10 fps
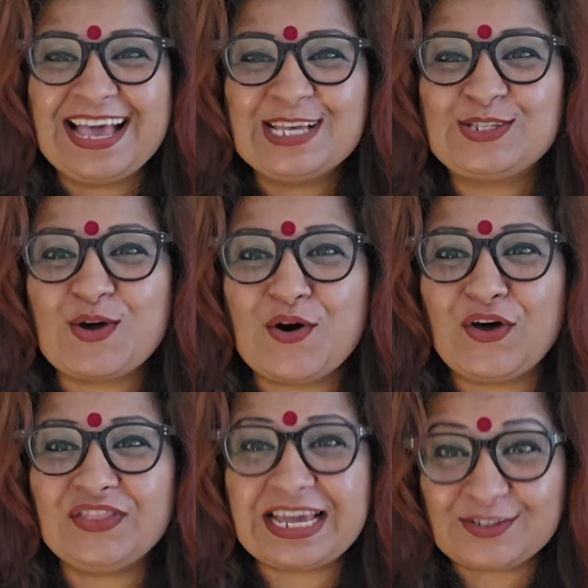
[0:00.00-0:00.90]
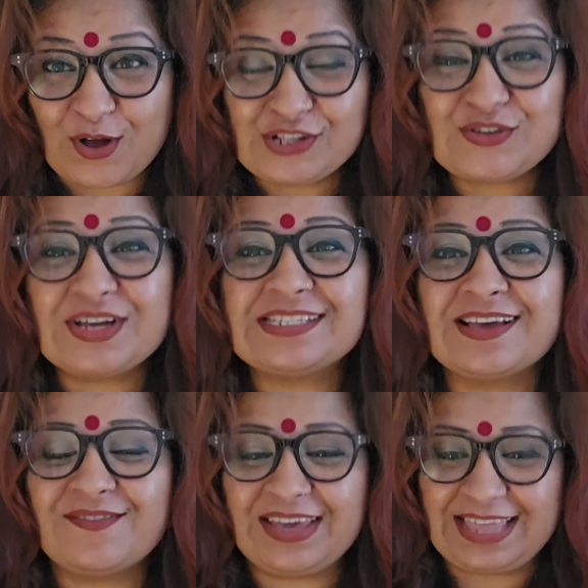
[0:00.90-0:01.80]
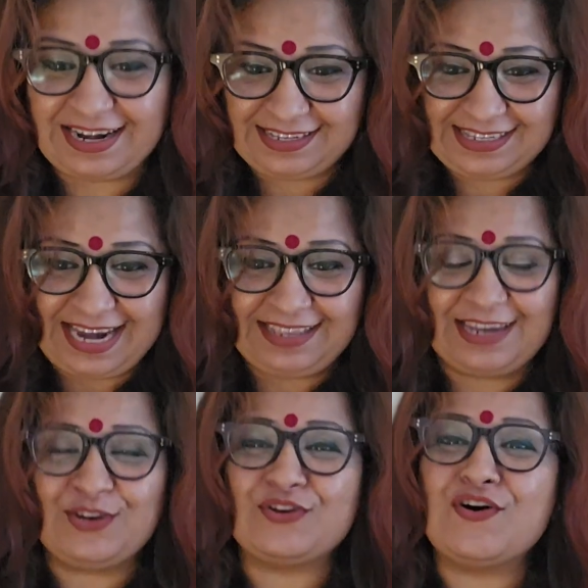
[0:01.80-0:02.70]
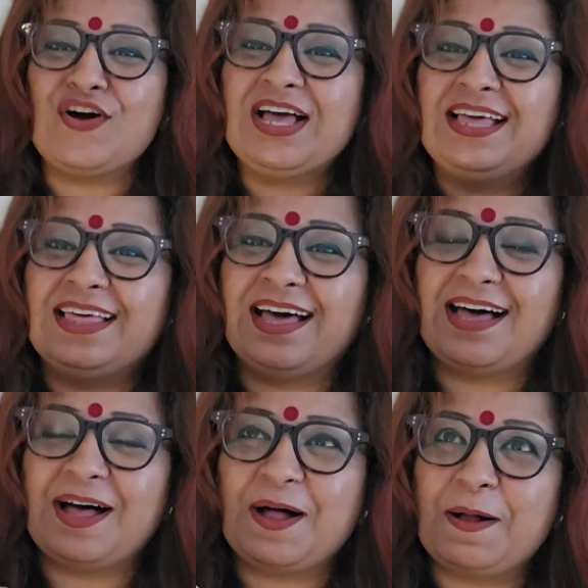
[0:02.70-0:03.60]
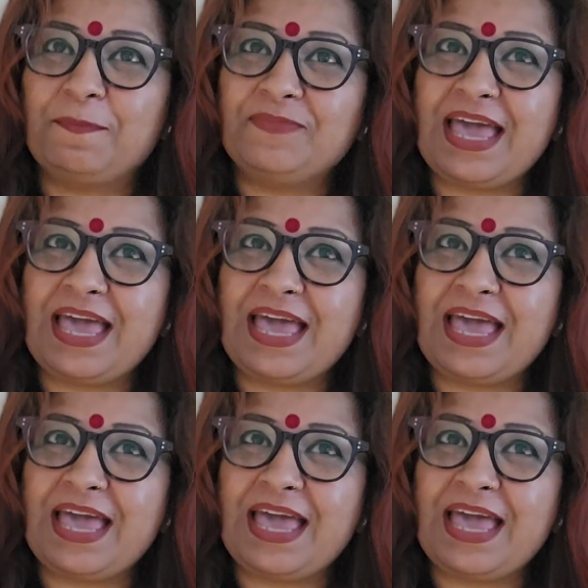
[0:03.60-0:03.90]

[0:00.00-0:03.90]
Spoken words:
So there's also a survey that has said that, you know,